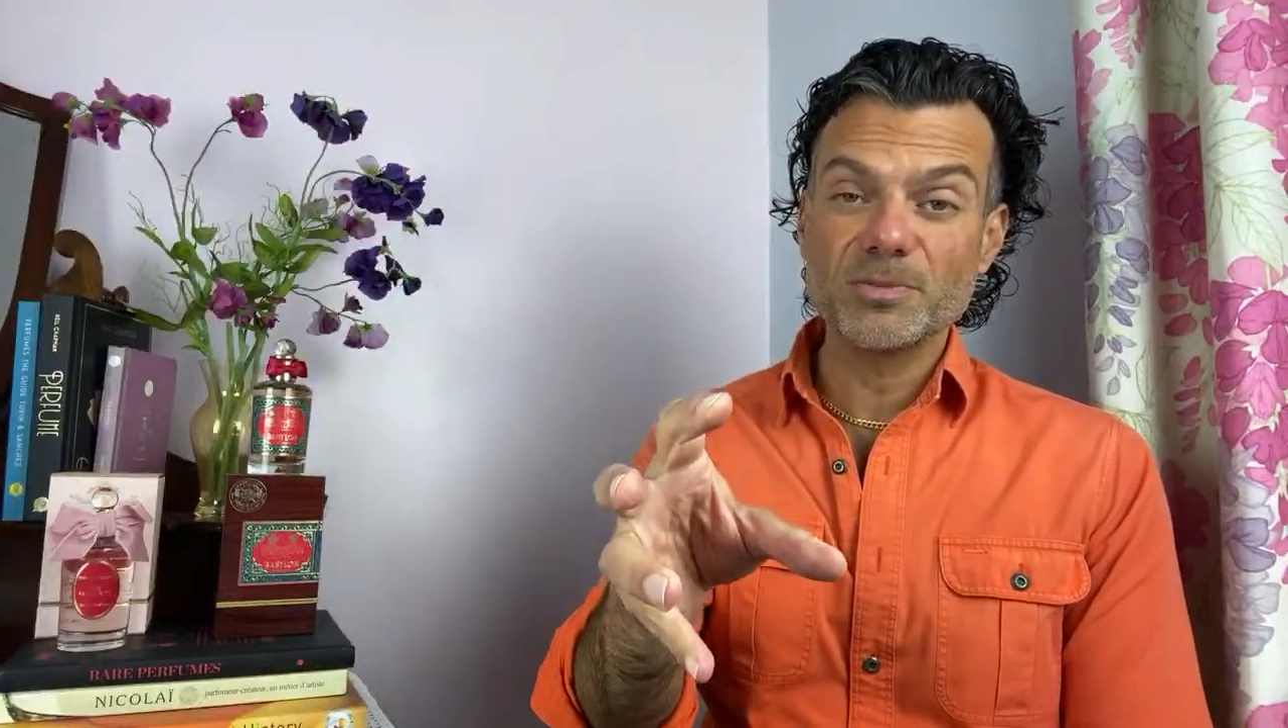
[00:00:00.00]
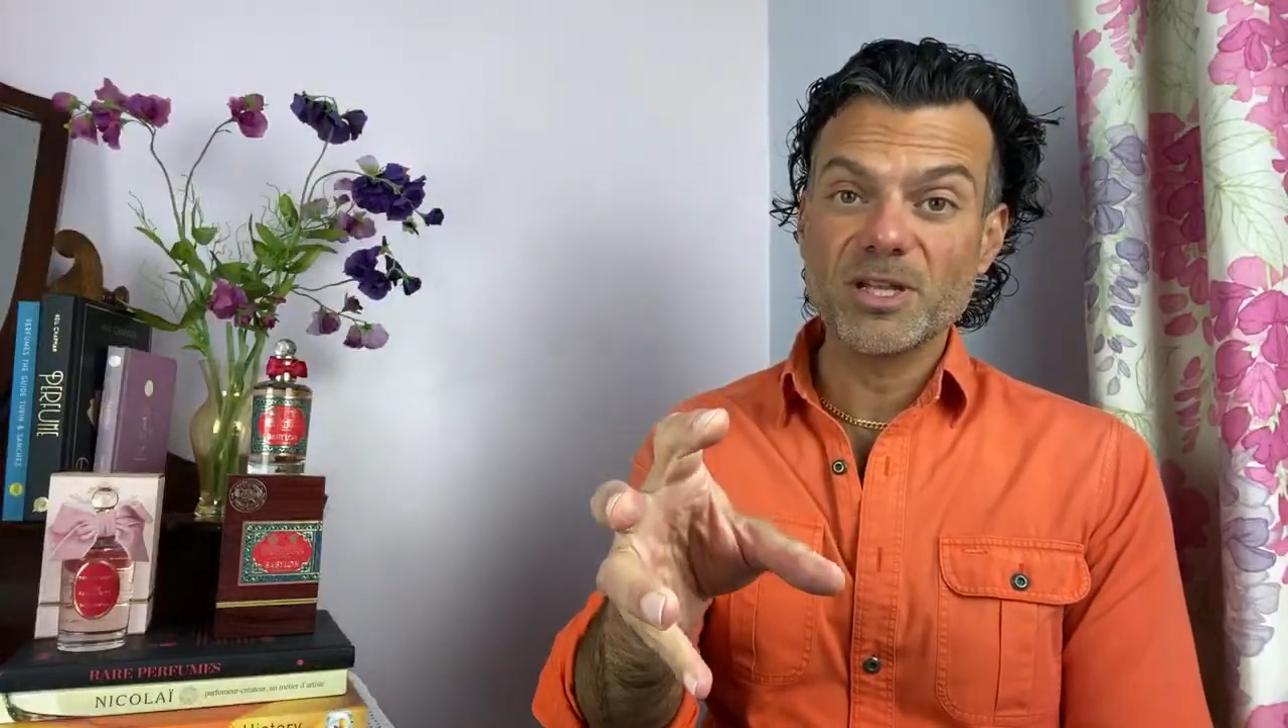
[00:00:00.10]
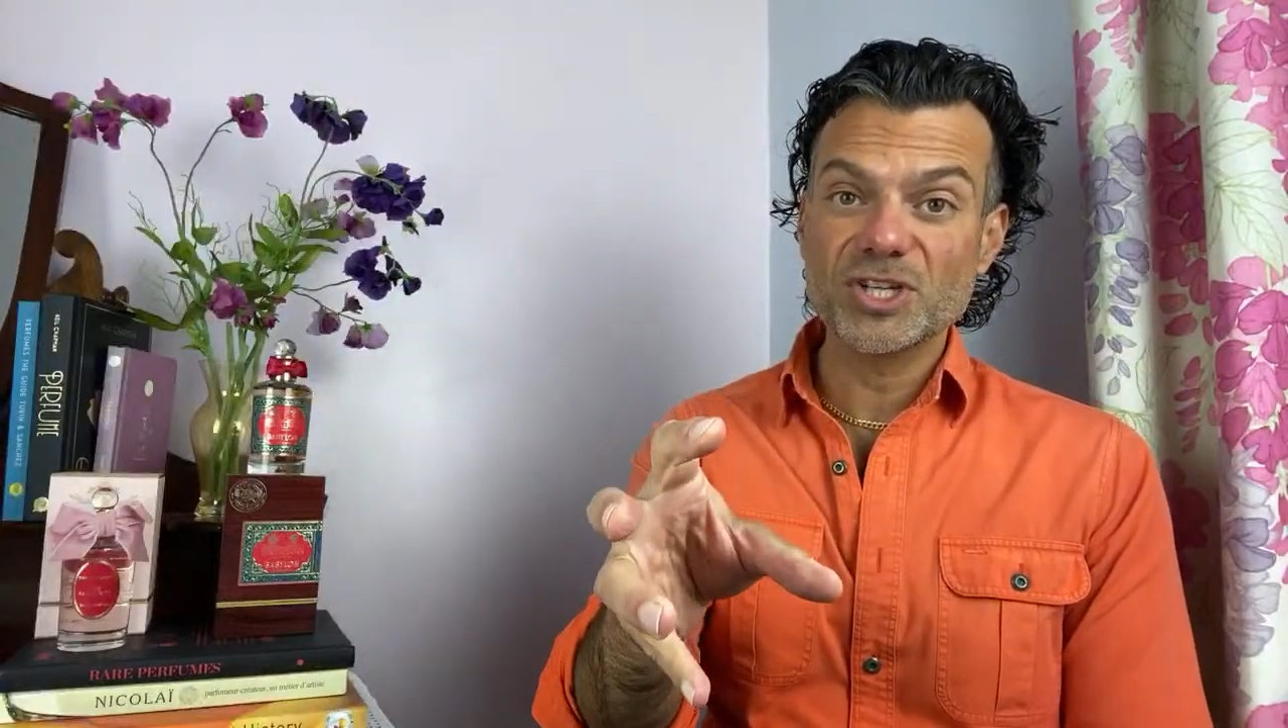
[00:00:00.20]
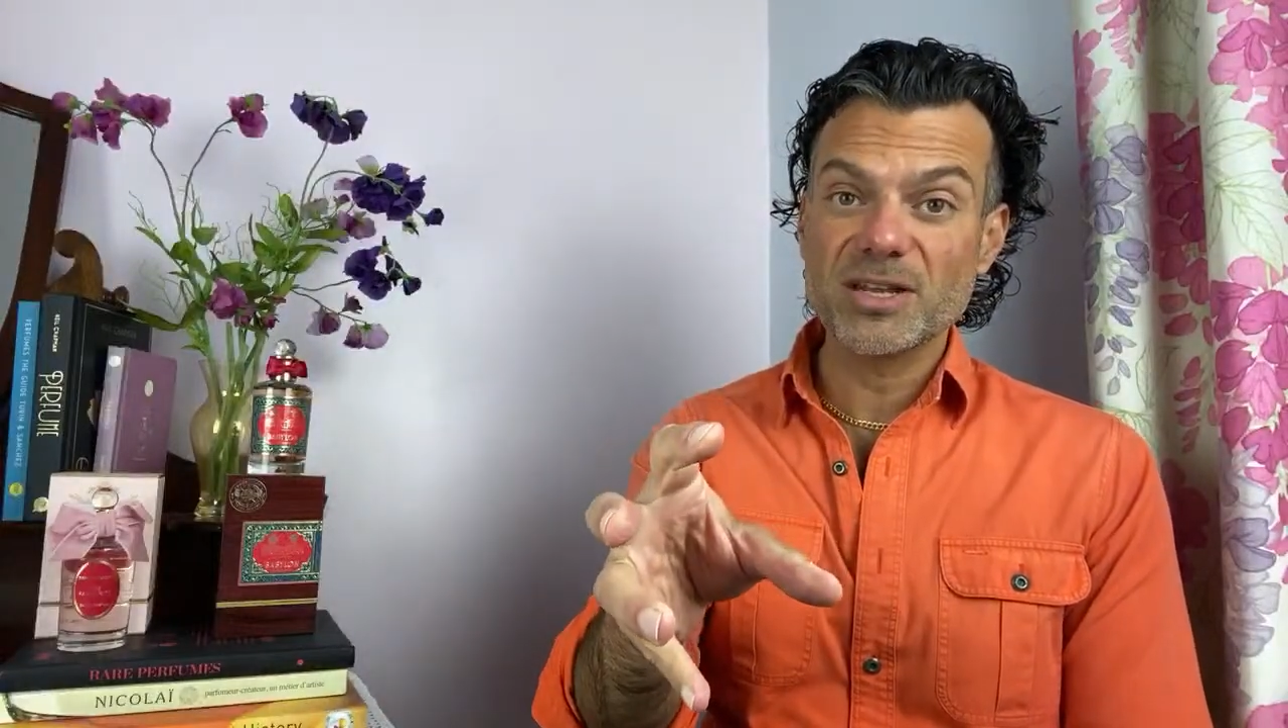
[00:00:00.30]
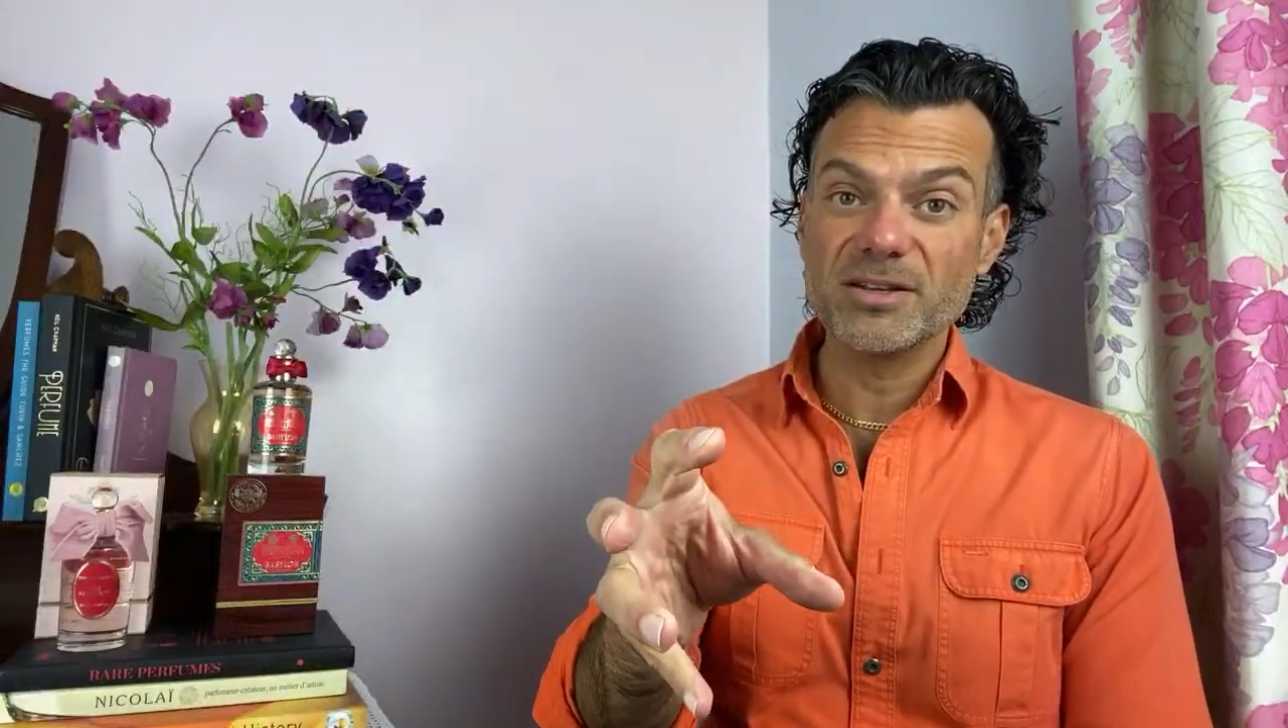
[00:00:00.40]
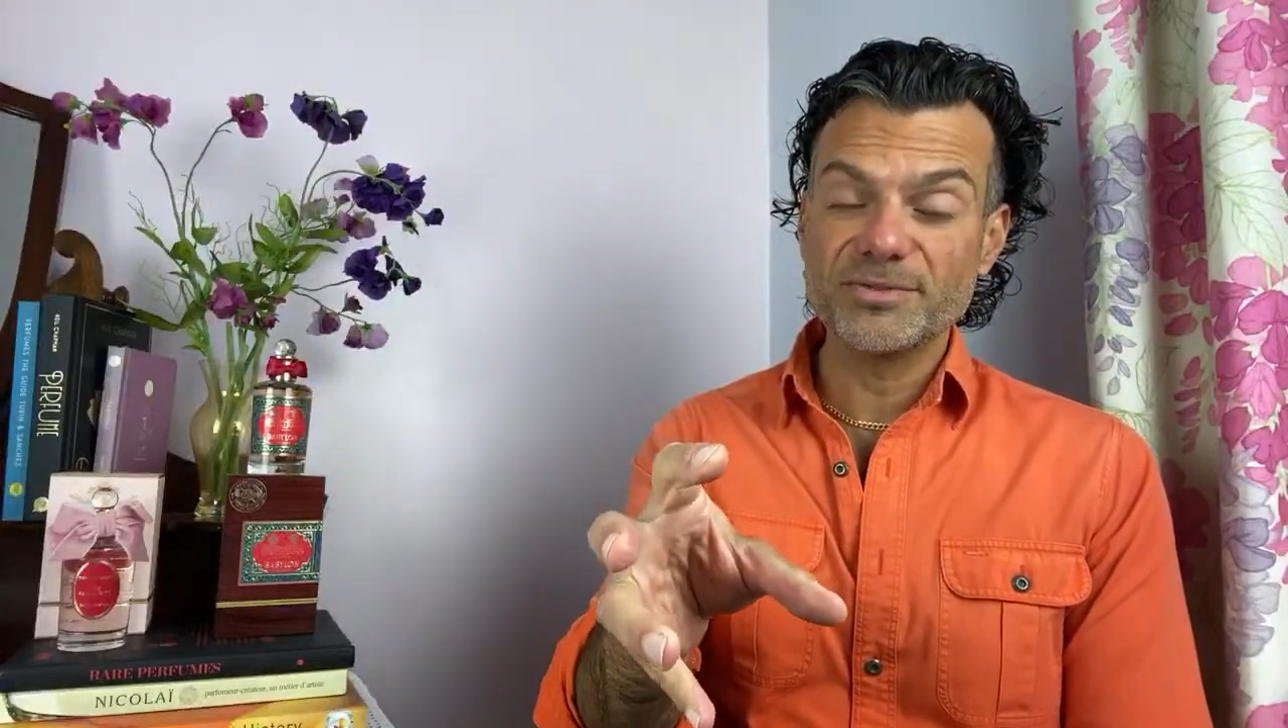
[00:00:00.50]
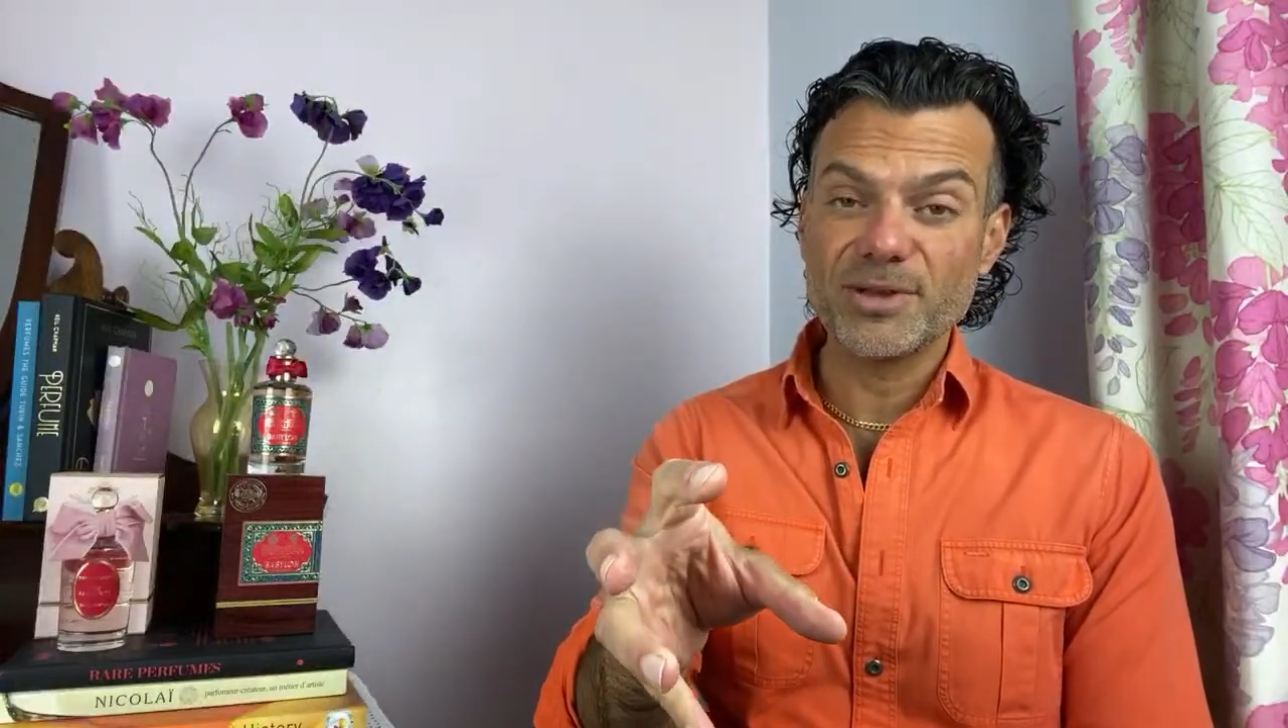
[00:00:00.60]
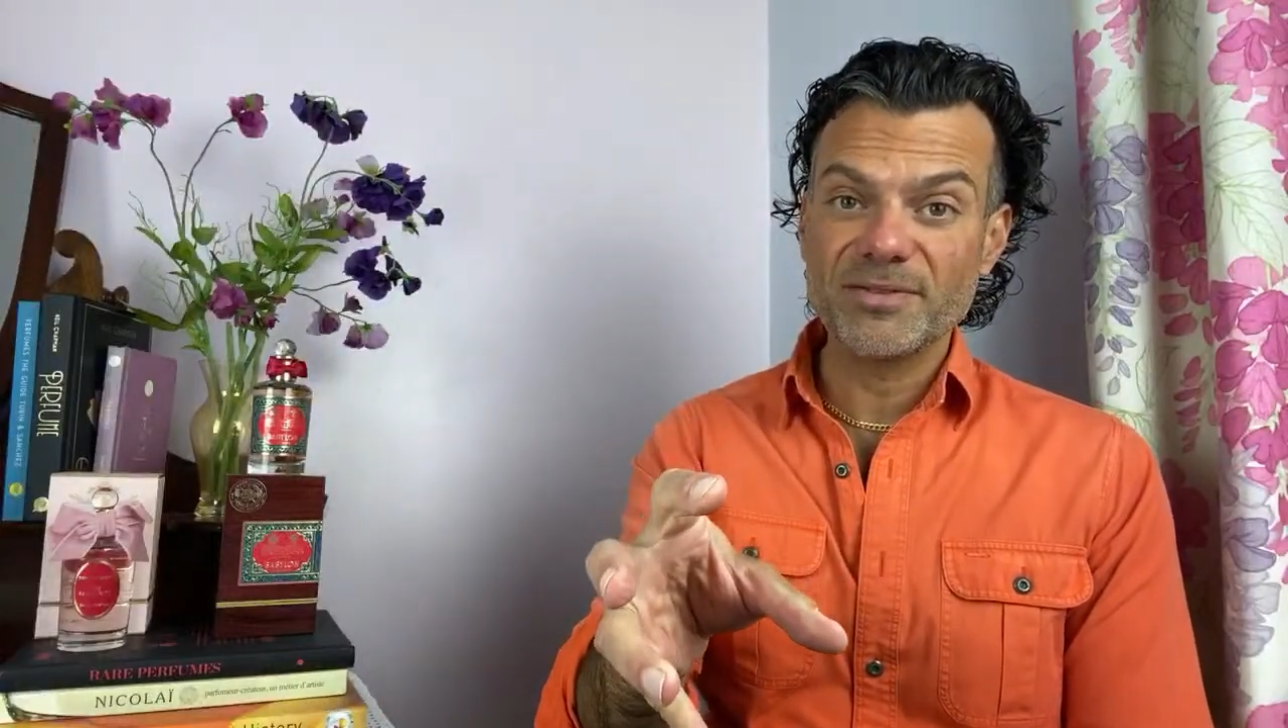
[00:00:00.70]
my channel if you